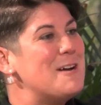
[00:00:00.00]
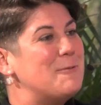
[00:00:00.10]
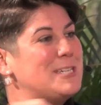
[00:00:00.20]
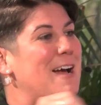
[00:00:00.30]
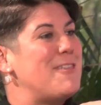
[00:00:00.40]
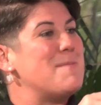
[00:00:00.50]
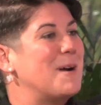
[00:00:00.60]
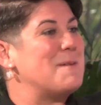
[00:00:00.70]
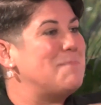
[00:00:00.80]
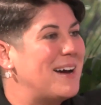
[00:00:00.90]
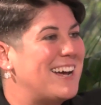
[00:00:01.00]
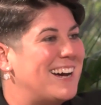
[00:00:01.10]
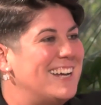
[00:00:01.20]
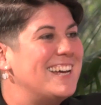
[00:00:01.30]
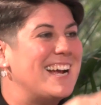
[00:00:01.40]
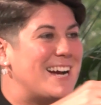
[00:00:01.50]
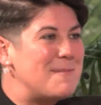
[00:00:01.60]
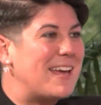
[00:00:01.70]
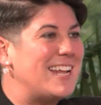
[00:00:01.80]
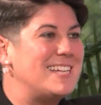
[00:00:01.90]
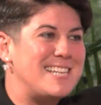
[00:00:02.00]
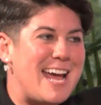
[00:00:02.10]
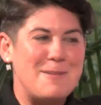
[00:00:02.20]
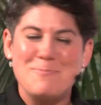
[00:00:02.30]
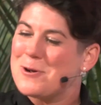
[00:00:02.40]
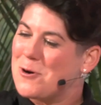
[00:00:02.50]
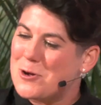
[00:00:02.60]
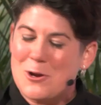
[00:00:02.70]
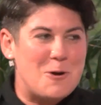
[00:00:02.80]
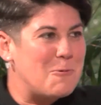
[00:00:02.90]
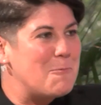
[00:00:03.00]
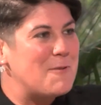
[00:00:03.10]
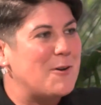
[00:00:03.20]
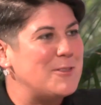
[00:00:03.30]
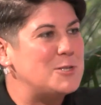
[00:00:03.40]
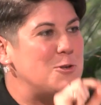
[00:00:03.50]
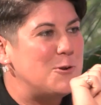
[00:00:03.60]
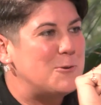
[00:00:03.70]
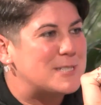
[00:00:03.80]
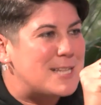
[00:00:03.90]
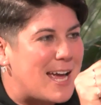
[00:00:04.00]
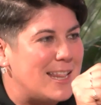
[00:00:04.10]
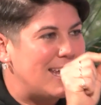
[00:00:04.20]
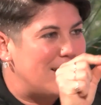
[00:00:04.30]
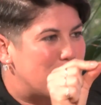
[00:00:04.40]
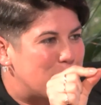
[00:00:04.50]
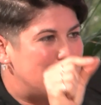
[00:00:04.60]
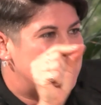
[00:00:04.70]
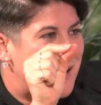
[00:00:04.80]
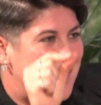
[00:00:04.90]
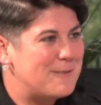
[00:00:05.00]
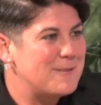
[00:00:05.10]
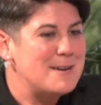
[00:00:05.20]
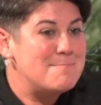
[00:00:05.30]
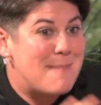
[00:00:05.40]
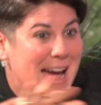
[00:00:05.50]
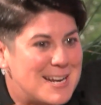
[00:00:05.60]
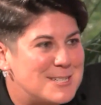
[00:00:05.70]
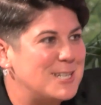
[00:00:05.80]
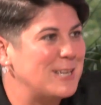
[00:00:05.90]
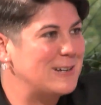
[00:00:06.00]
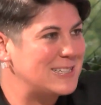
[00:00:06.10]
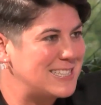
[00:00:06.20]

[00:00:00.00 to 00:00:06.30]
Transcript: Which have their bread and butter in coming in and saying, oh, you know what, we've got this new, slightly improved way of managing your